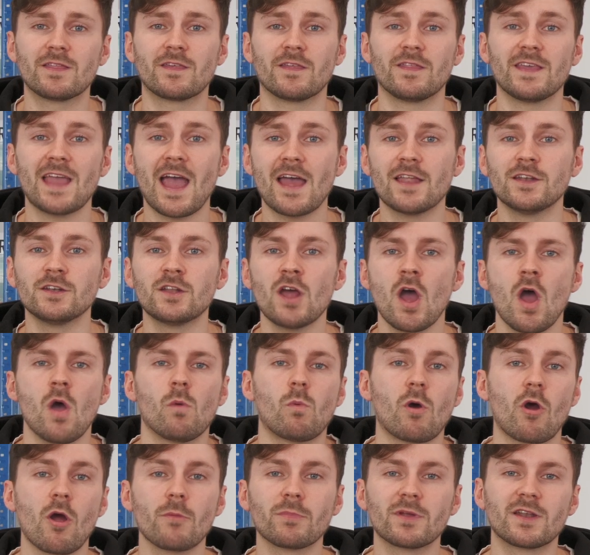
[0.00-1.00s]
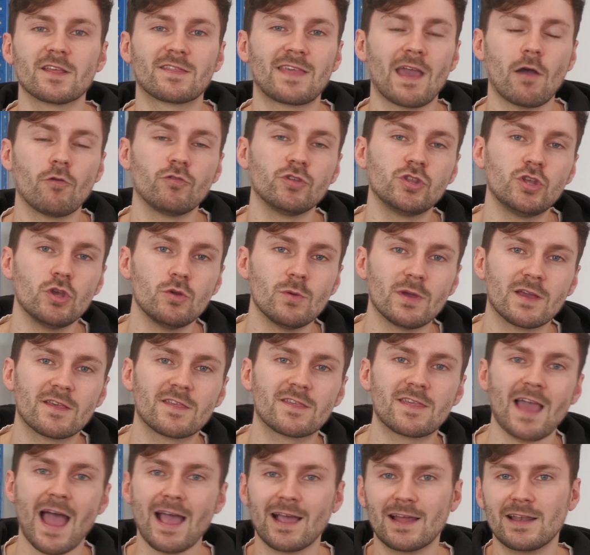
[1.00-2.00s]
to the end, where I'm going to tell you
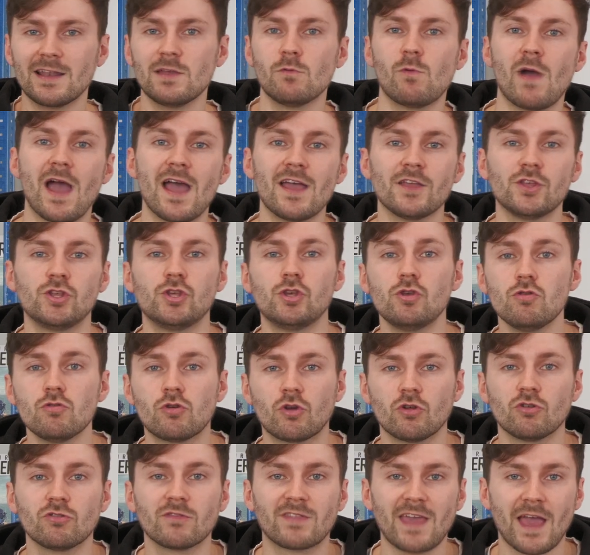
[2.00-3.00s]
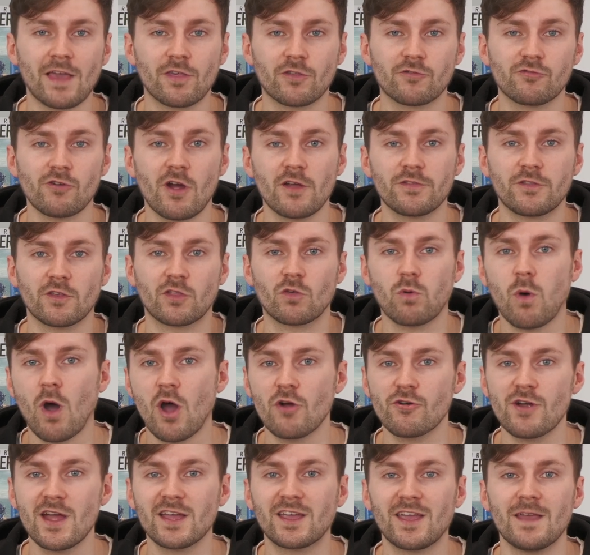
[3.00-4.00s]
exactly where you can test ride the
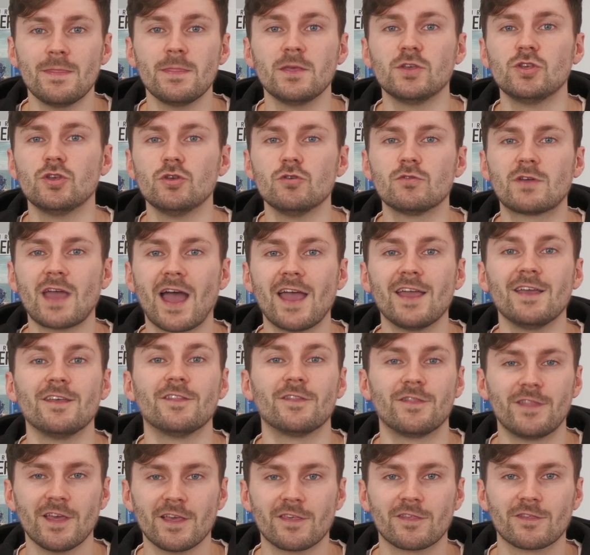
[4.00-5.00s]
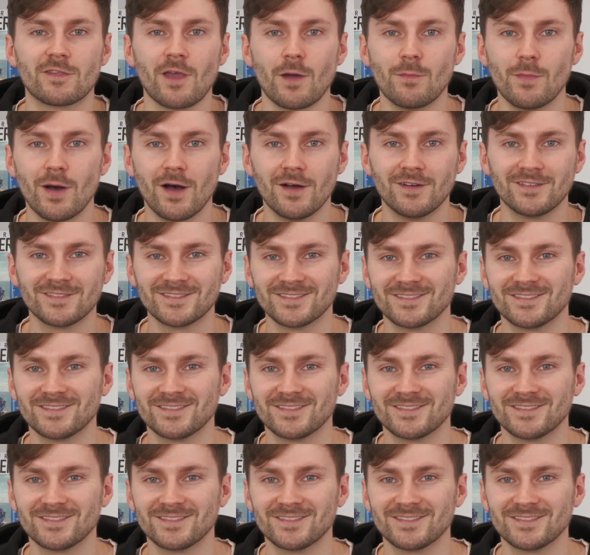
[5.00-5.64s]
Tuareg in the UK this summer.